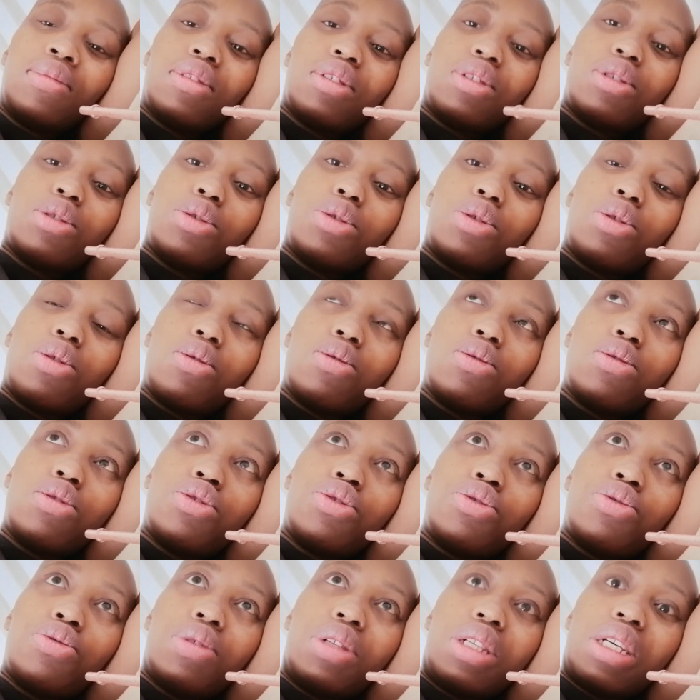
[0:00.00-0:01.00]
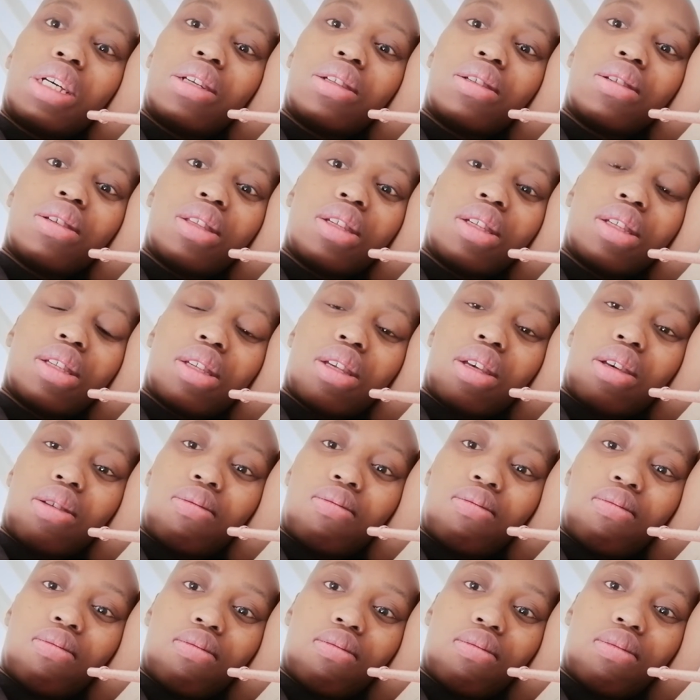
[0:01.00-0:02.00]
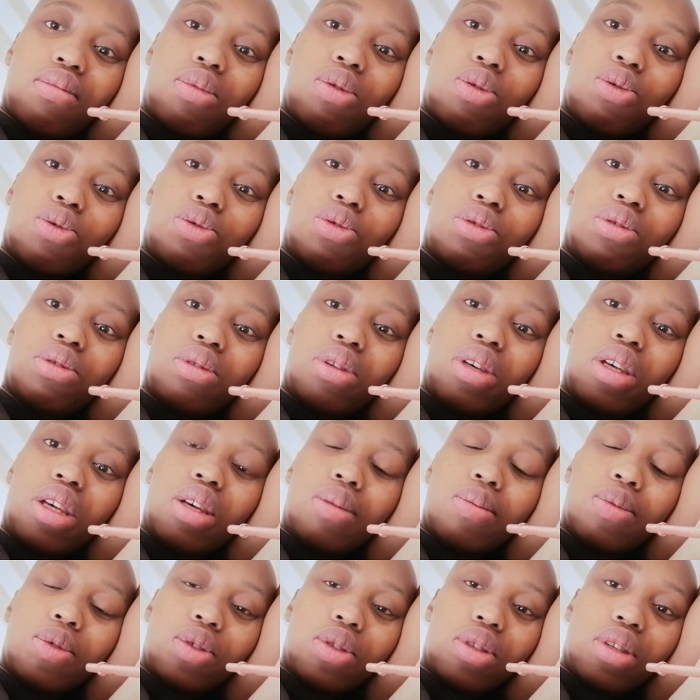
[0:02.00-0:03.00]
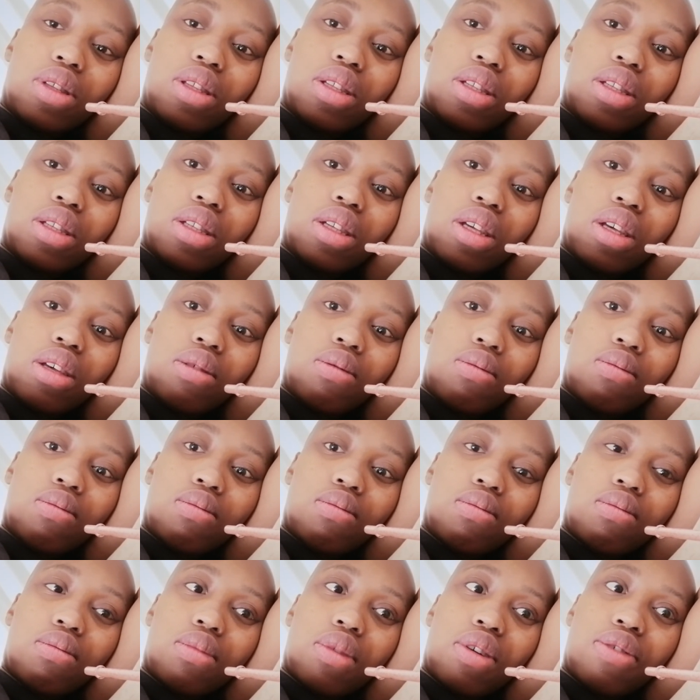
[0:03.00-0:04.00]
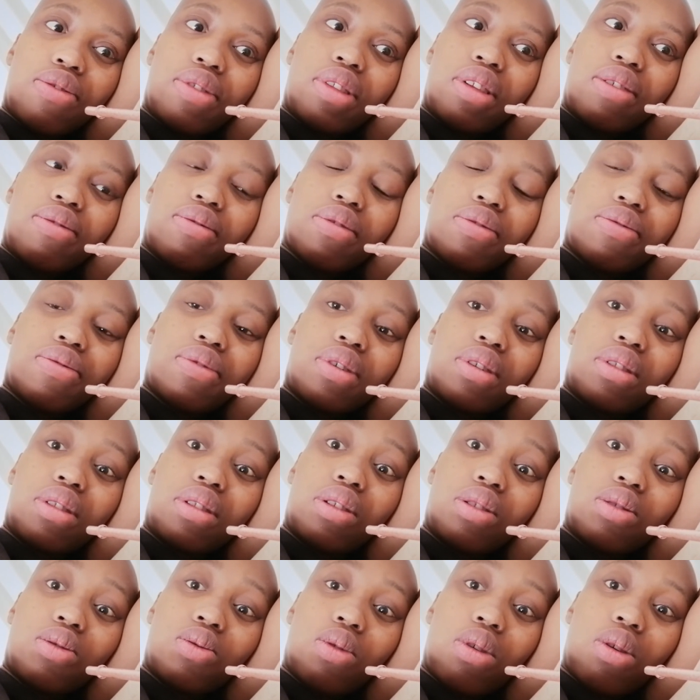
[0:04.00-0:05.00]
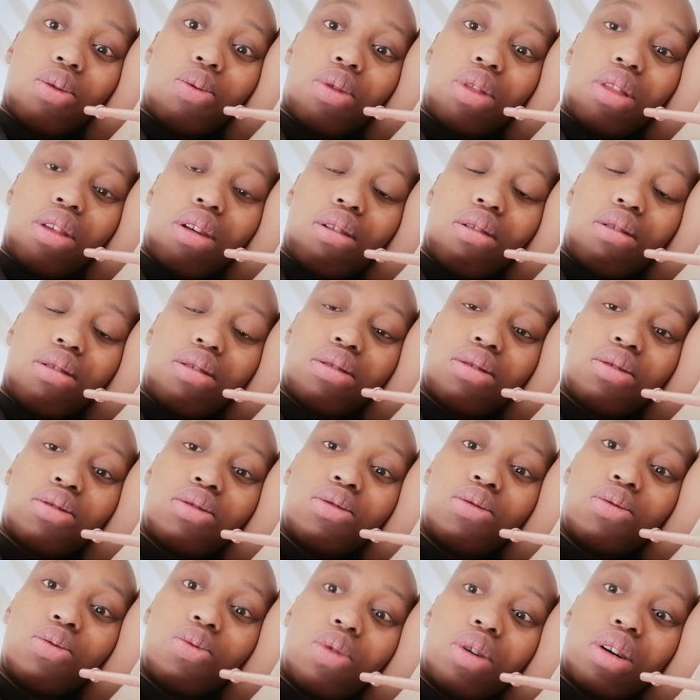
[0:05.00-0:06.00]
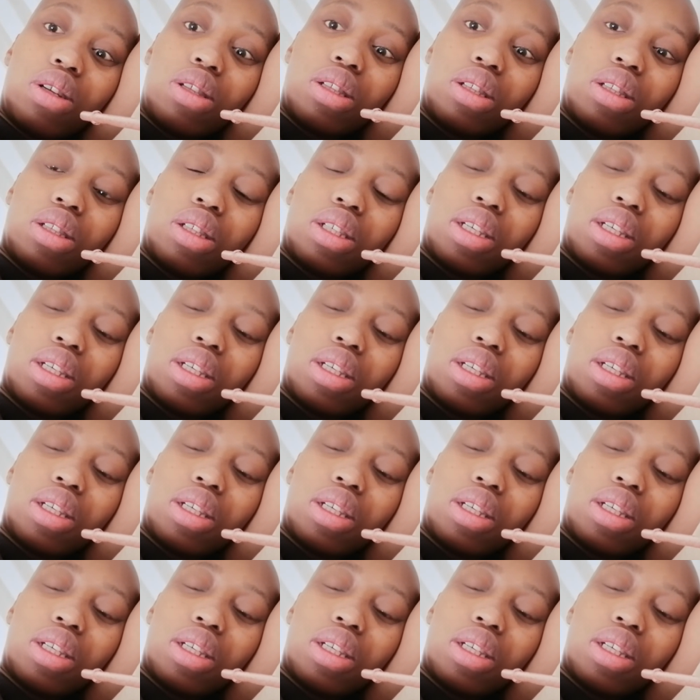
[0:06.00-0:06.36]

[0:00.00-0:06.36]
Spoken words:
So no 2 days are the same. No 2 chemos are the same. I've never felt this way with the last 2 ones.